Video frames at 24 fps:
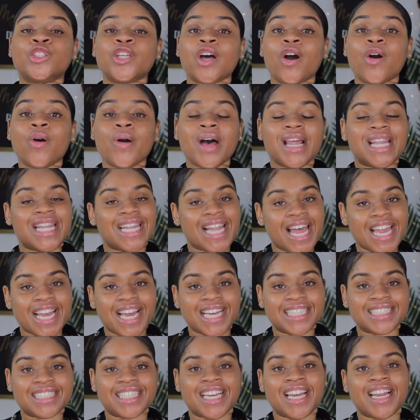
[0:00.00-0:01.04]
So like I
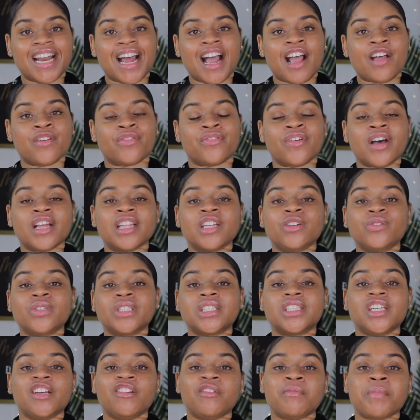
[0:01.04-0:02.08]
said, I have finally
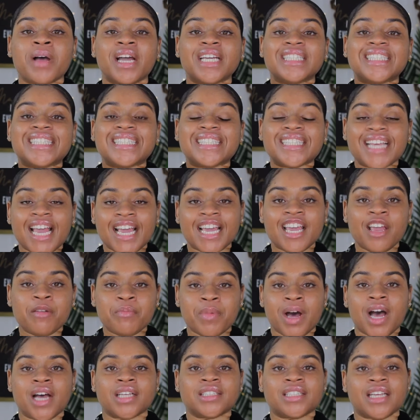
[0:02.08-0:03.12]
received my second
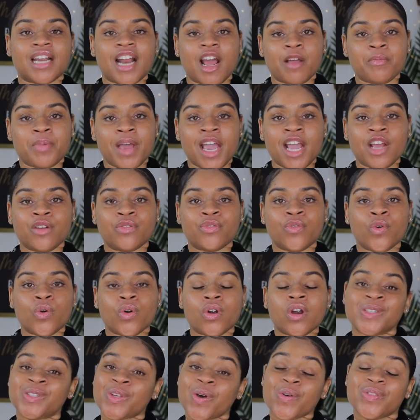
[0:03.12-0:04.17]
box that I paid
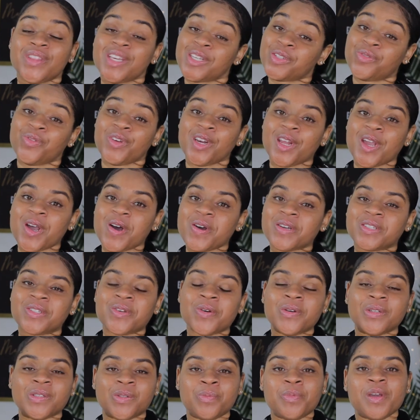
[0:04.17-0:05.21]
for. So this video is
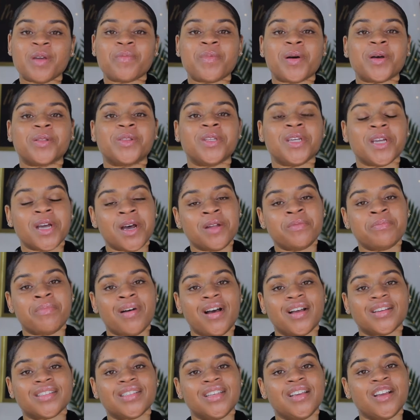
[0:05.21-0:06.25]
going to be about the
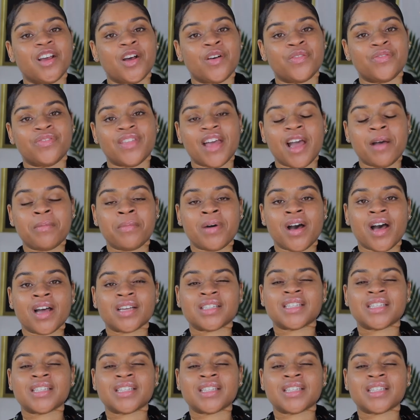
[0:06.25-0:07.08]
unboxing of that box.